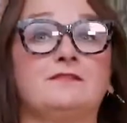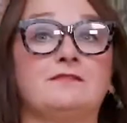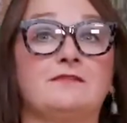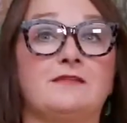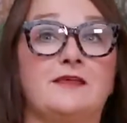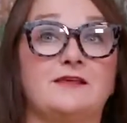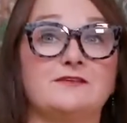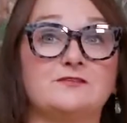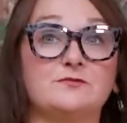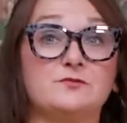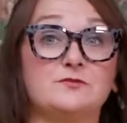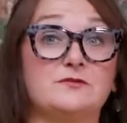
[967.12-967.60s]

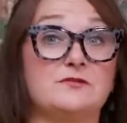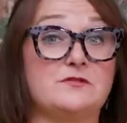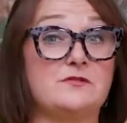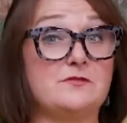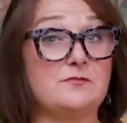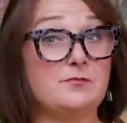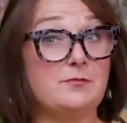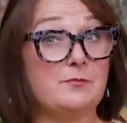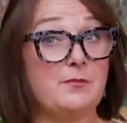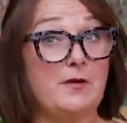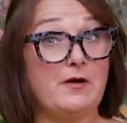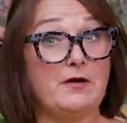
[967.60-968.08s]
That's with the
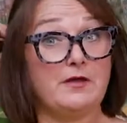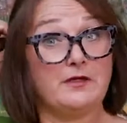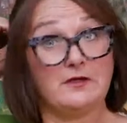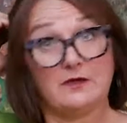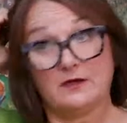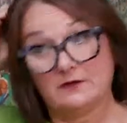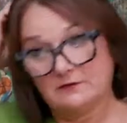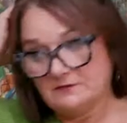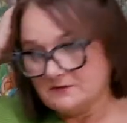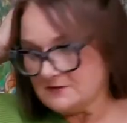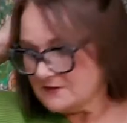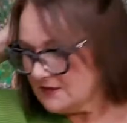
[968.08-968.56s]
pine
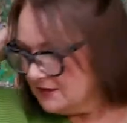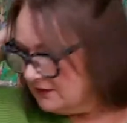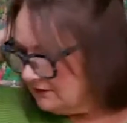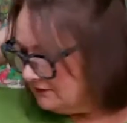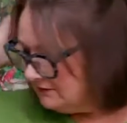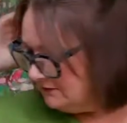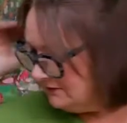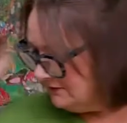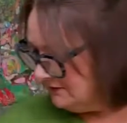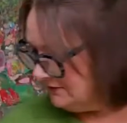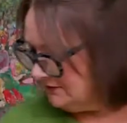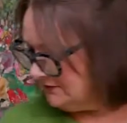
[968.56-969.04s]
cones
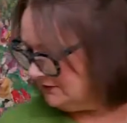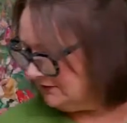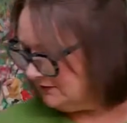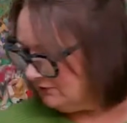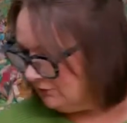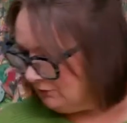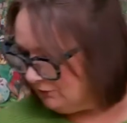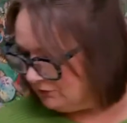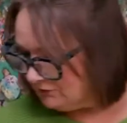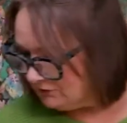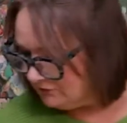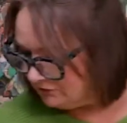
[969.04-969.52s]
in.
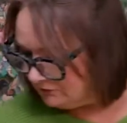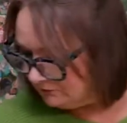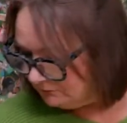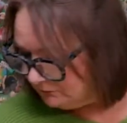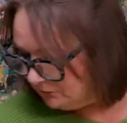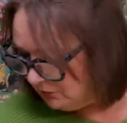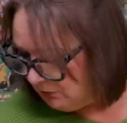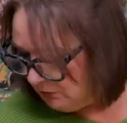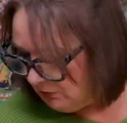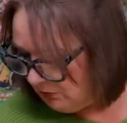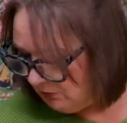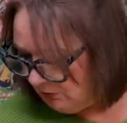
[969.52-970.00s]
Want some
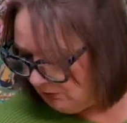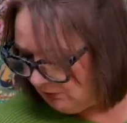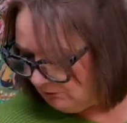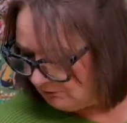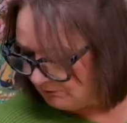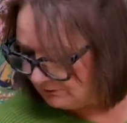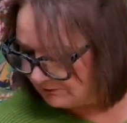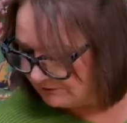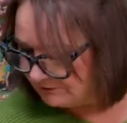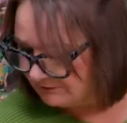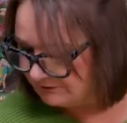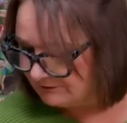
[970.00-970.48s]
more?
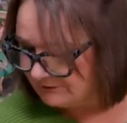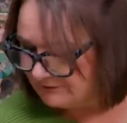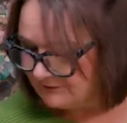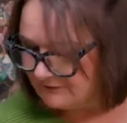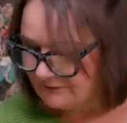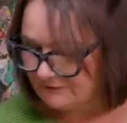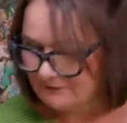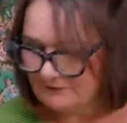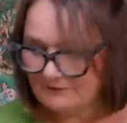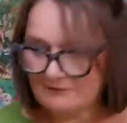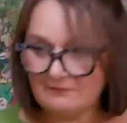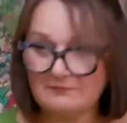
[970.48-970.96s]

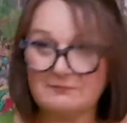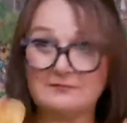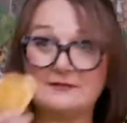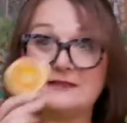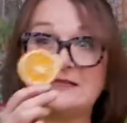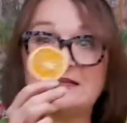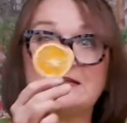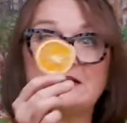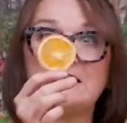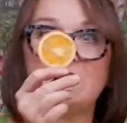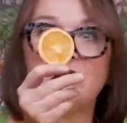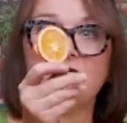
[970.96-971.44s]

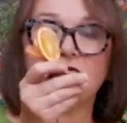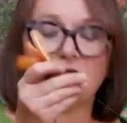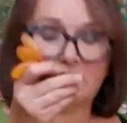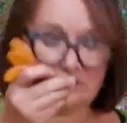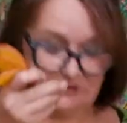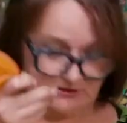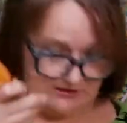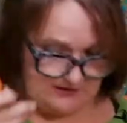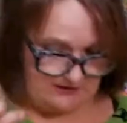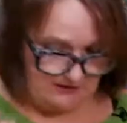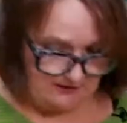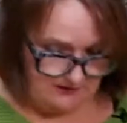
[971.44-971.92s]
Little
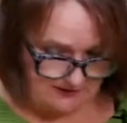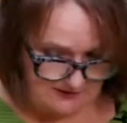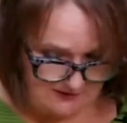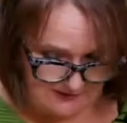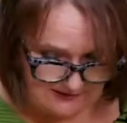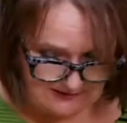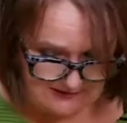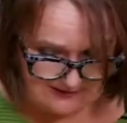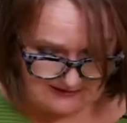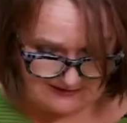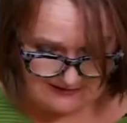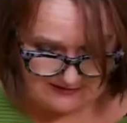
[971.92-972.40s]
orange
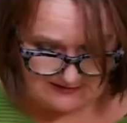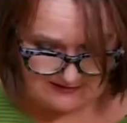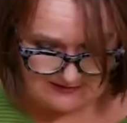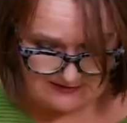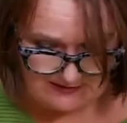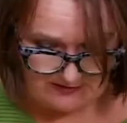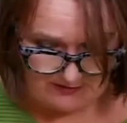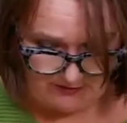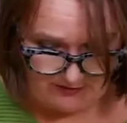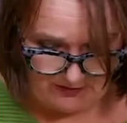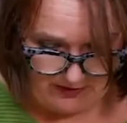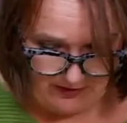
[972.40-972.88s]
slices. Let's
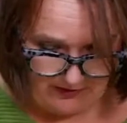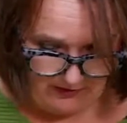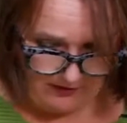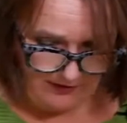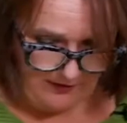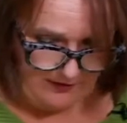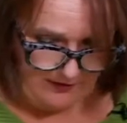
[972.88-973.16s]
do that.